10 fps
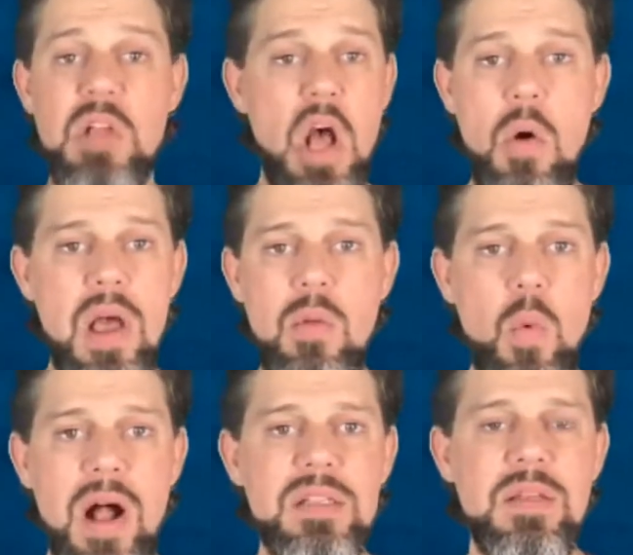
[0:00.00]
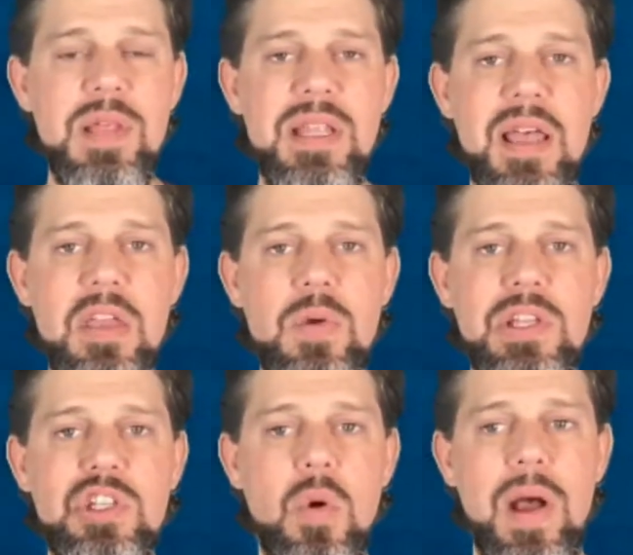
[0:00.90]
Go and watch something that you
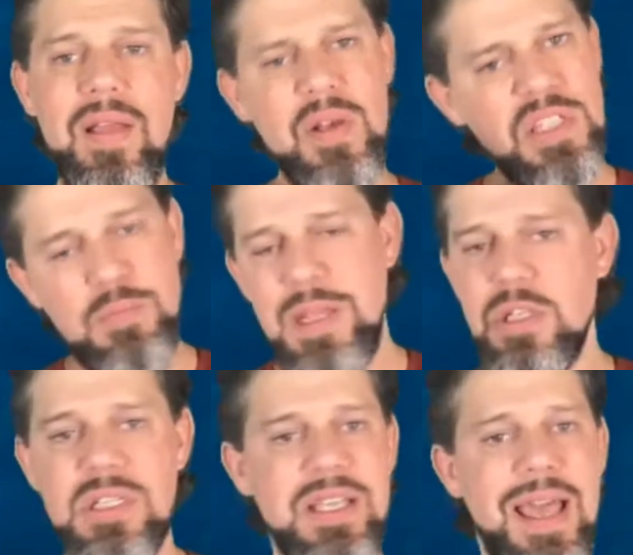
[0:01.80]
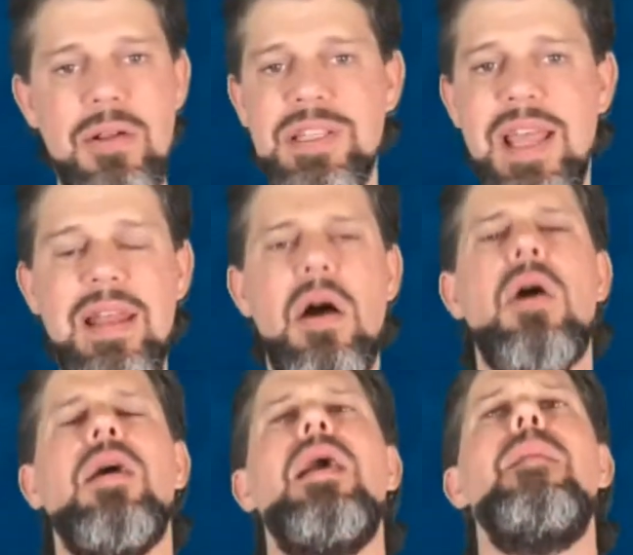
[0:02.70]
enjoy. Those speeches to entertain
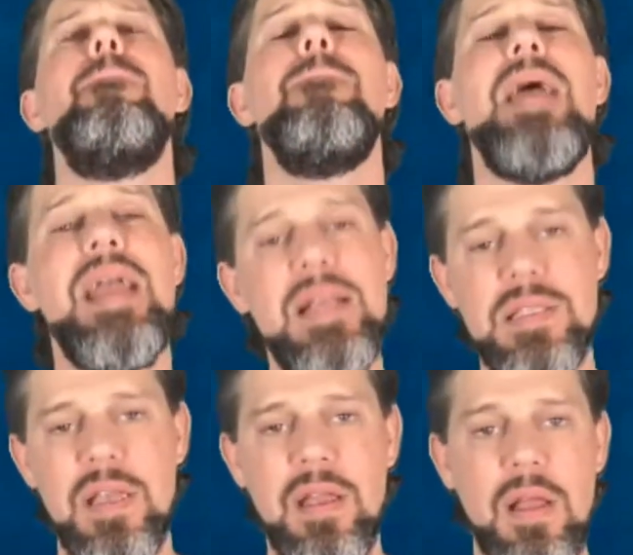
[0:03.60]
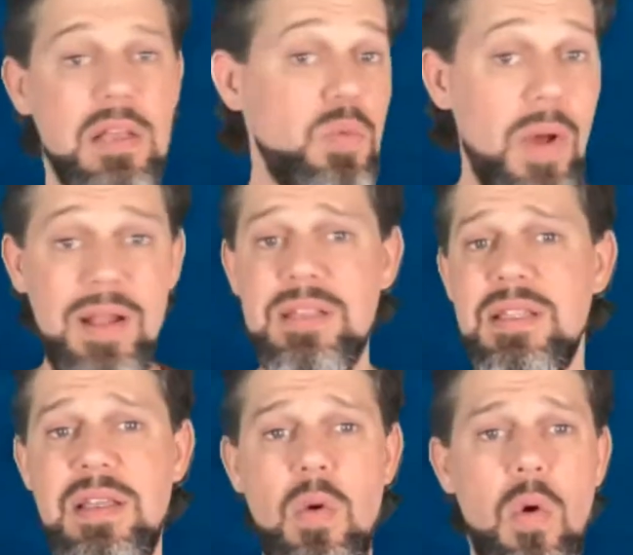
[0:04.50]
are amazing, as well as
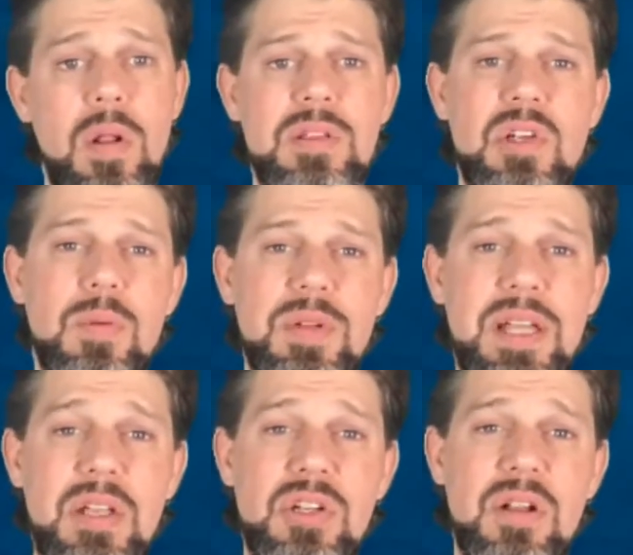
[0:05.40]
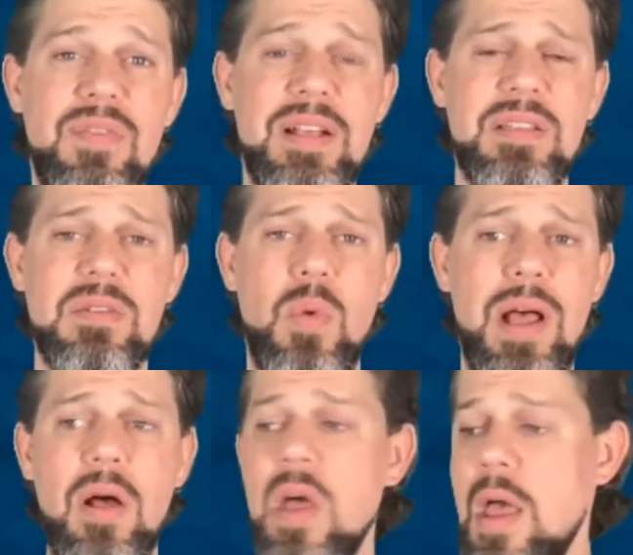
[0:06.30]
the oral interpretation events as
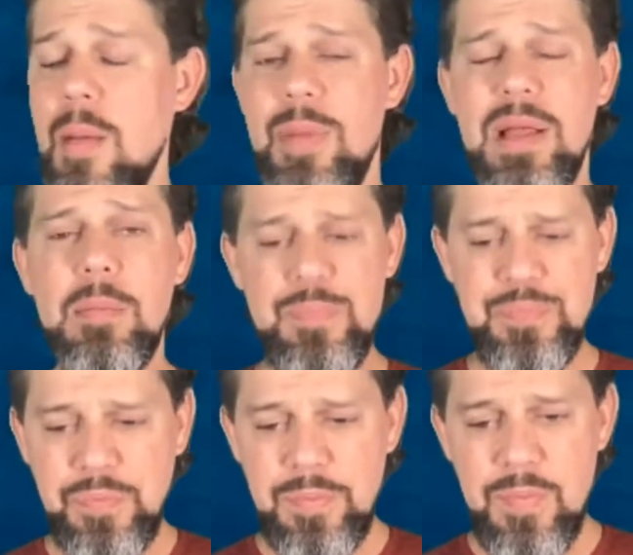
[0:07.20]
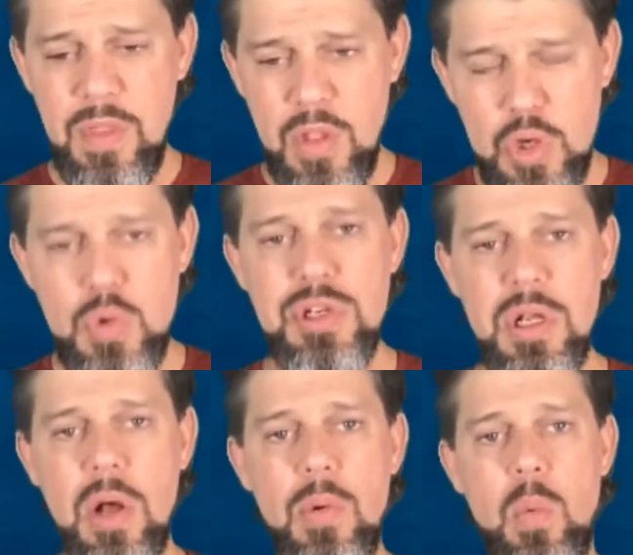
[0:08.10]
well. But you
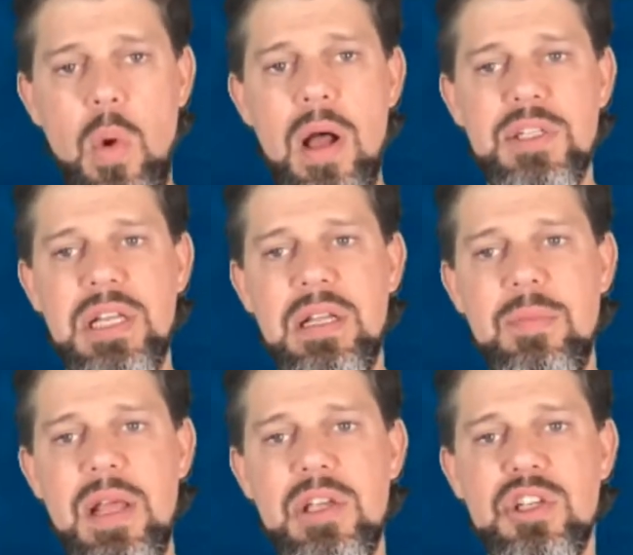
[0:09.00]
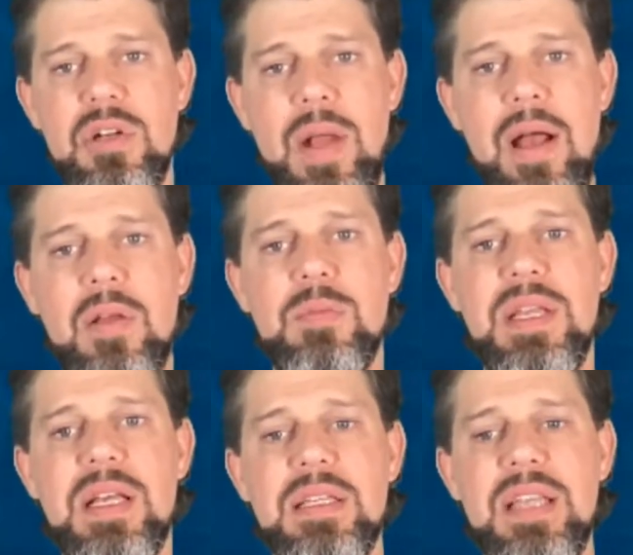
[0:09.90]
should go and watch elimination rounds
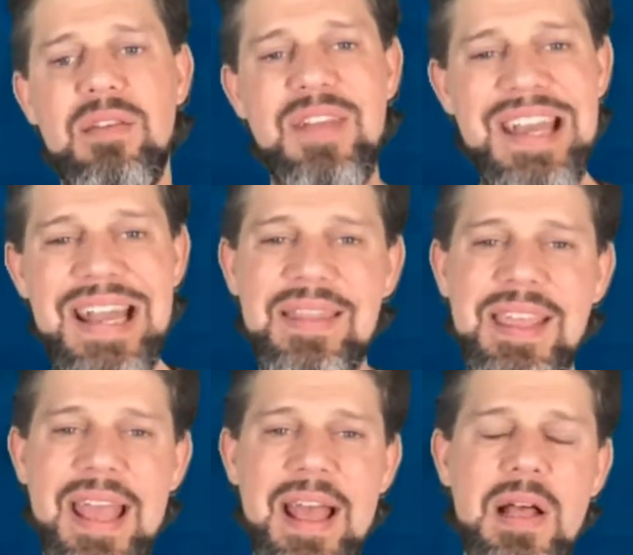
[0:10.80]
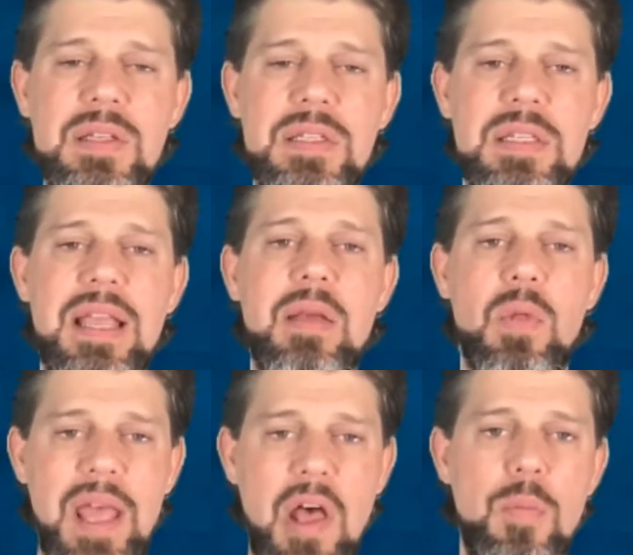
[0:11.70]
because if nothing else, it
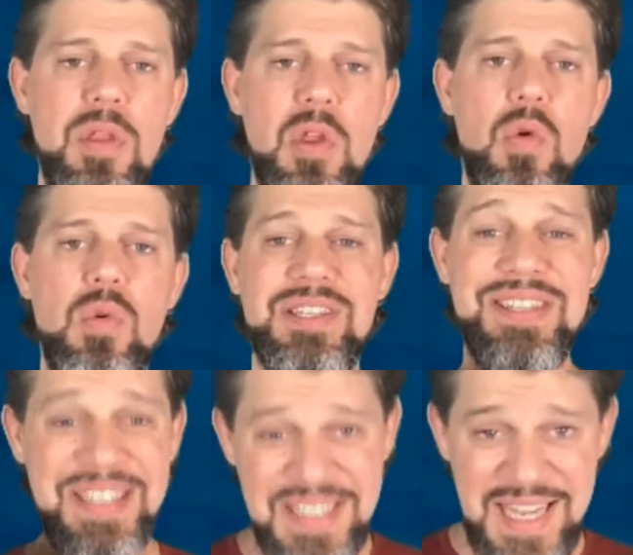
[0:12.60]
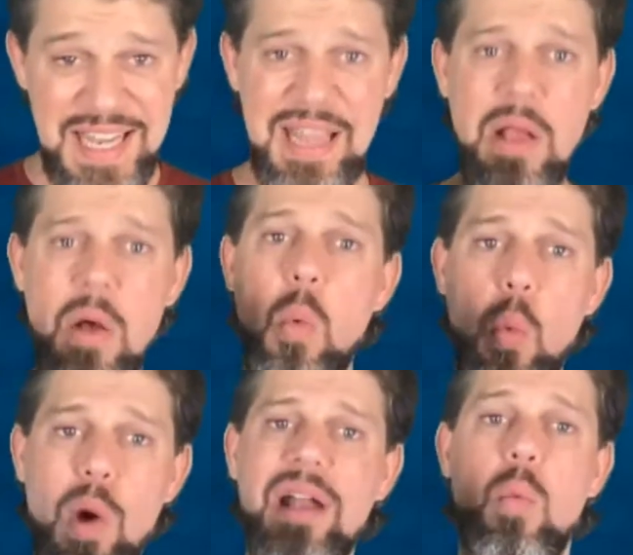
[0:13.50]
will help you to see
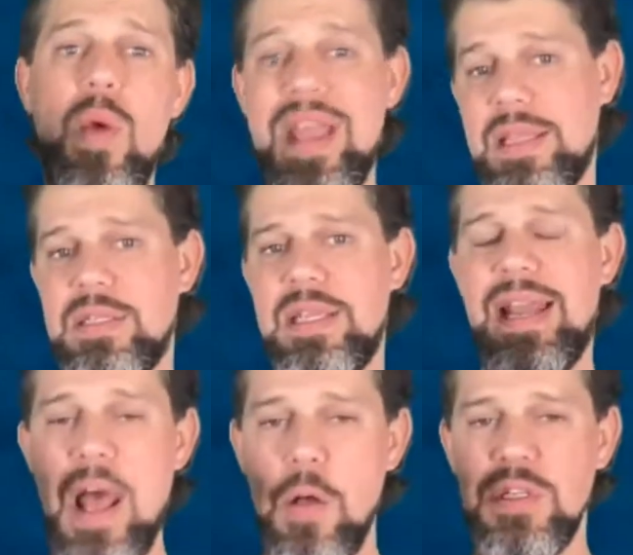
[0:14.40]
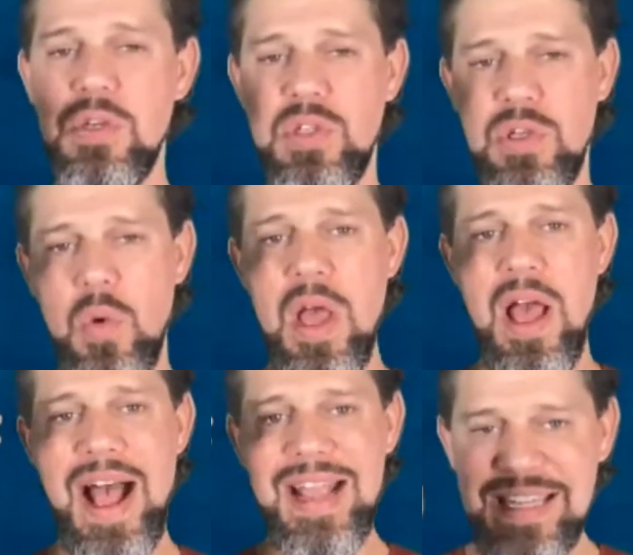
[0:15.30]
what wins. It helps you to
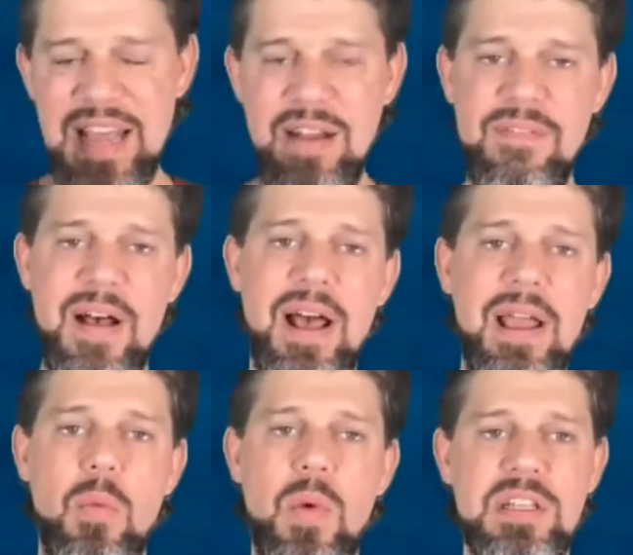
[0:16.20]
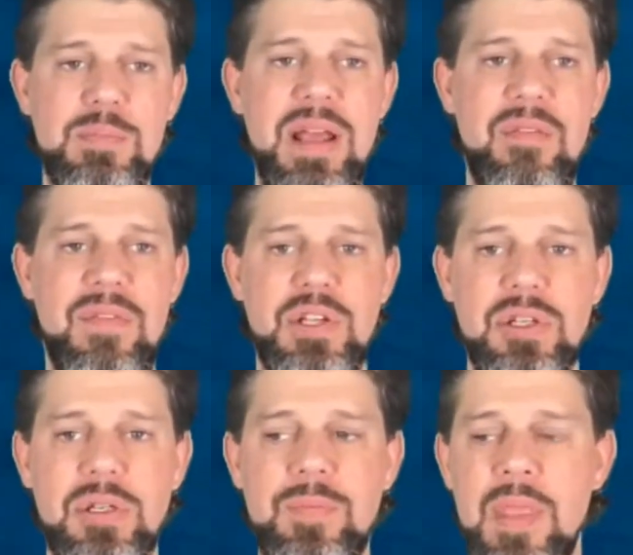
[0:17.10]
identify what is
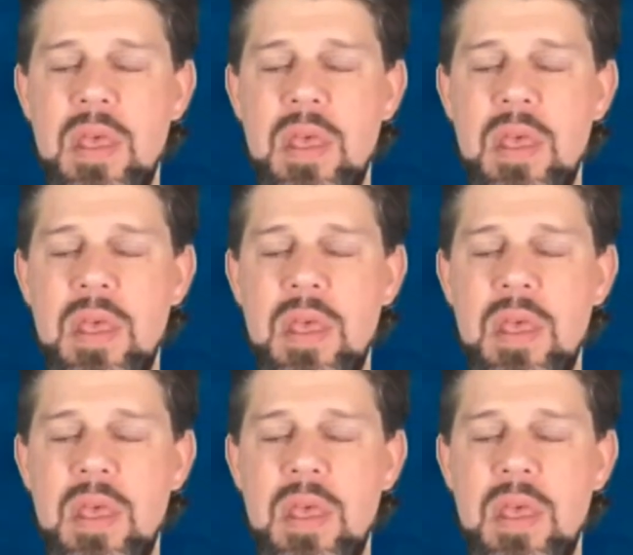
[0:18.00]
beneficial.